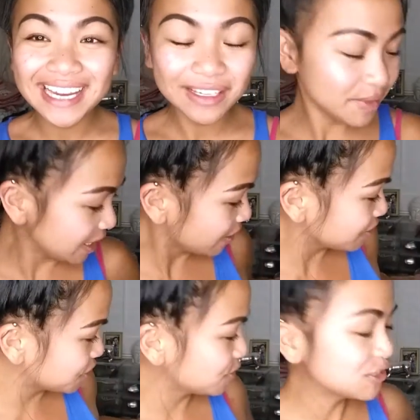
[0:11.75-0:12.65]
I am here
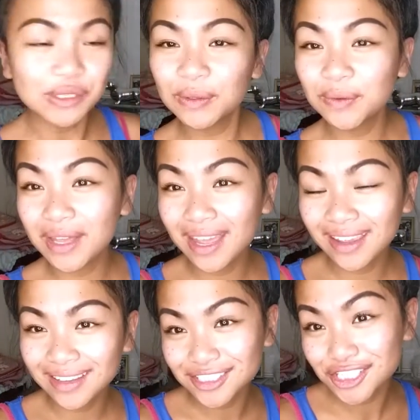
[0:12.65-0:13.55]
to do
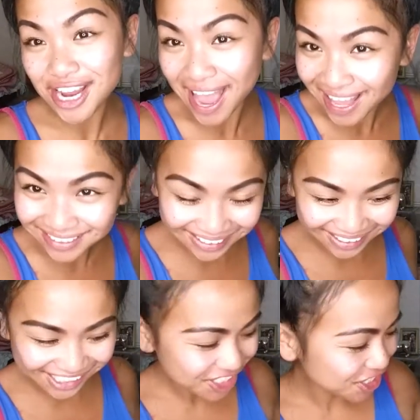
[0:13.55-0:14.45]
a
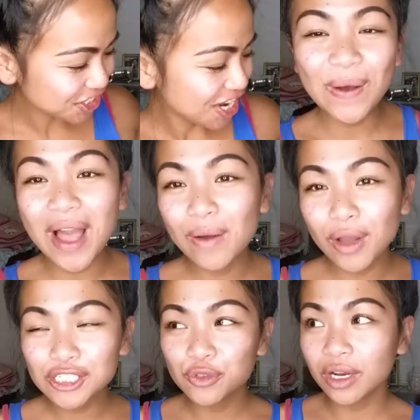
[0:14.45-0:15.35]
challenge. So I
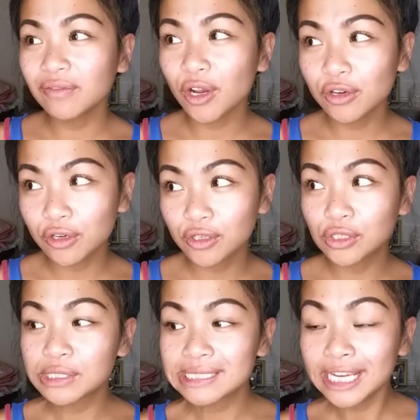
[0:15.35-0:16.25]
watched Graveyard
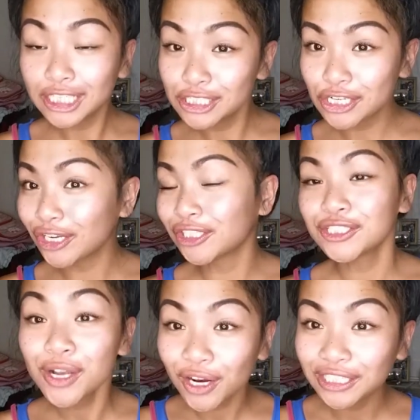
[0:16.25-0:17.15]
Girl's $10
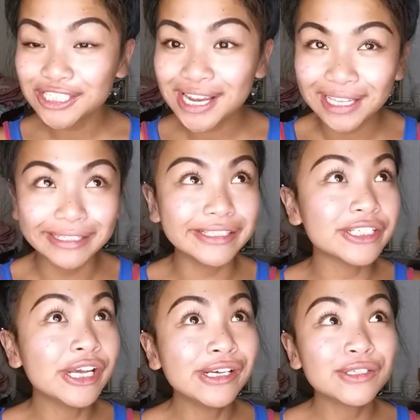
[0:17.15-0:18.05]
Target
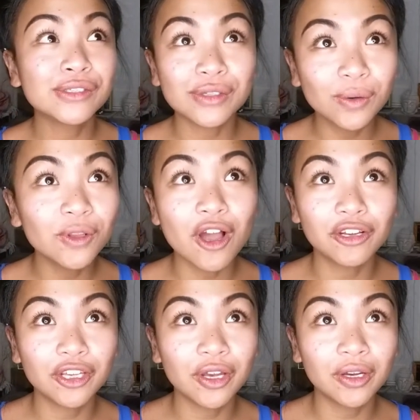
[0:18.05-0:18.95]
Challenge so
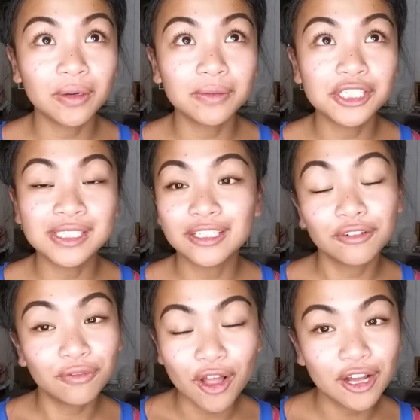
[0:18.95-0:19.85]
long ago. She did
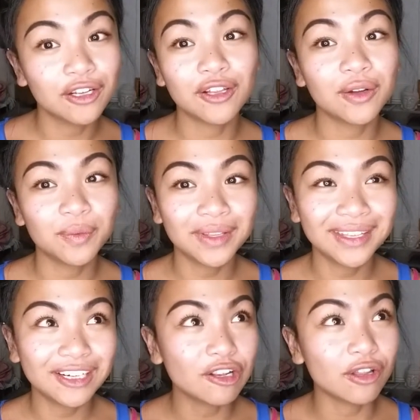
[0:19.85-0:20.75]
a vlog along with
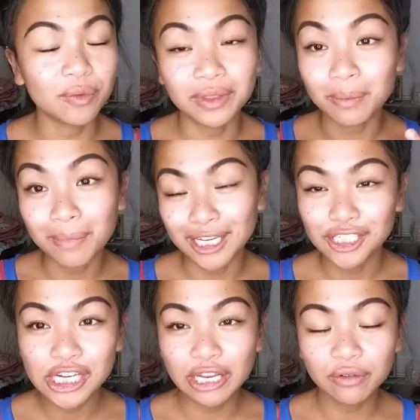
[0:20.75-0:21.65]
it, along with the
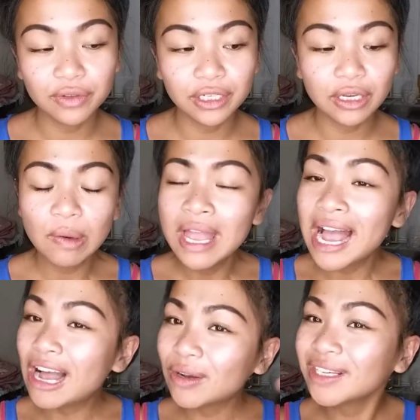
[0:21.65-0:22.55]
main channel video.
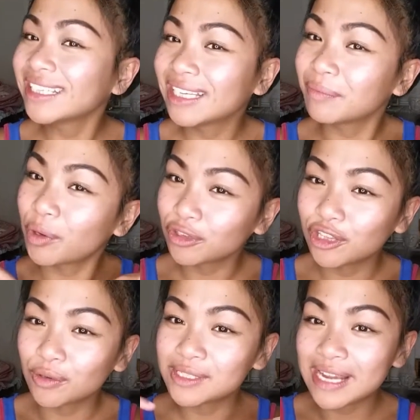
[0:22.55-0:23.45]
I'll go ahead and link both
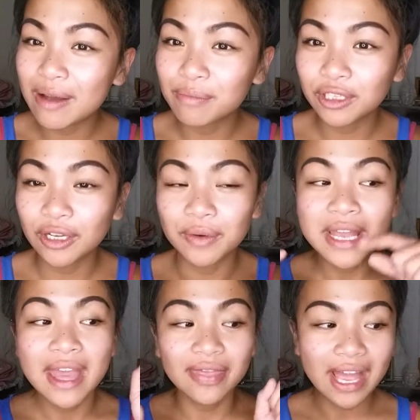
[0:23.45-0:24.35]
of those down below.
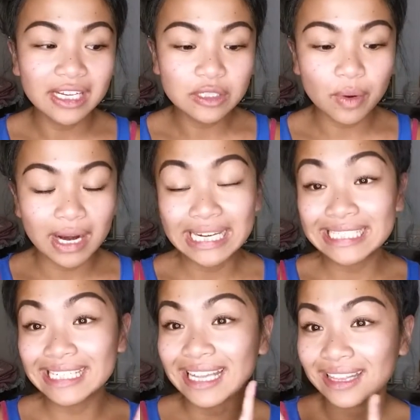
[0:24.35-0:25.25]
That is where I
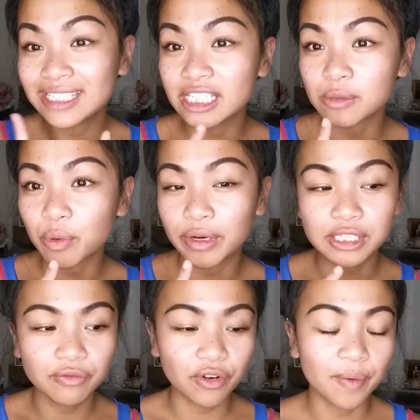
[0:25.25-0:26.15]
did get this
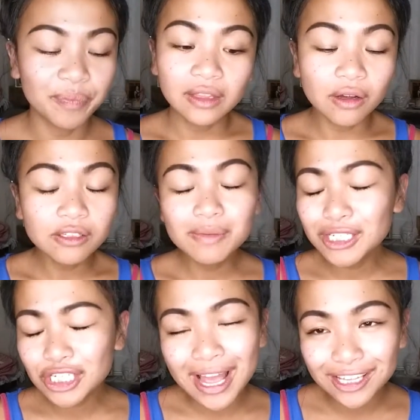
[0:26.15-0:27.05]
inspiration from. The
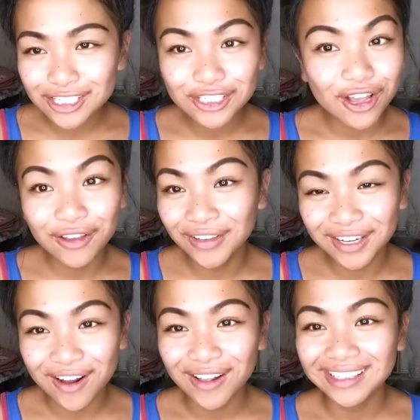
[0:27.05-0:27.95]
ultimate challenge of
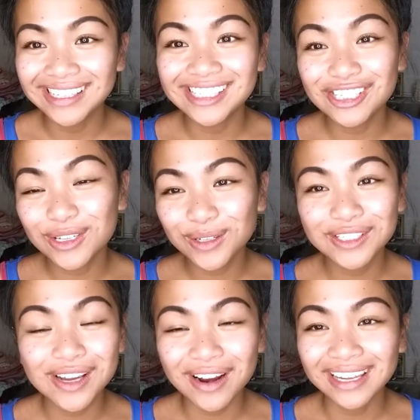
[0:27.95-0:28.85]
it all is to go
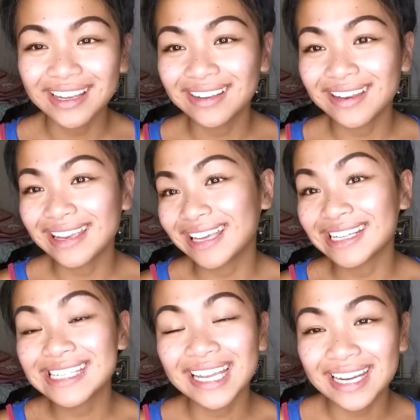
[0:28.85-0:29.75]
to Target and
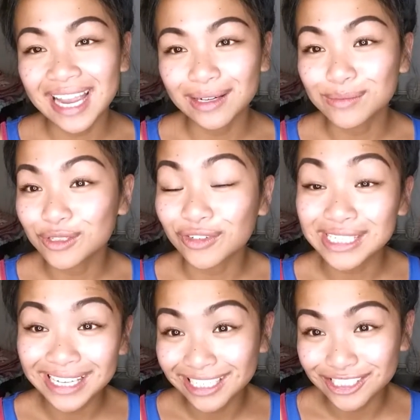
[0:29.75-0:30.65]
get 10 items
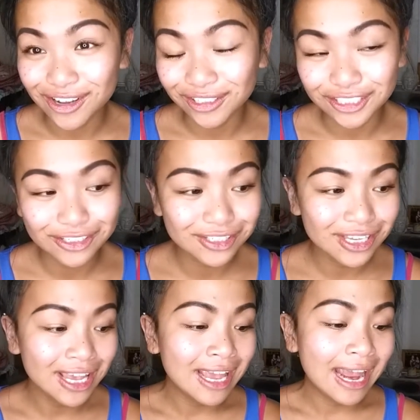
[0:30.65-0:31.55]
for $10.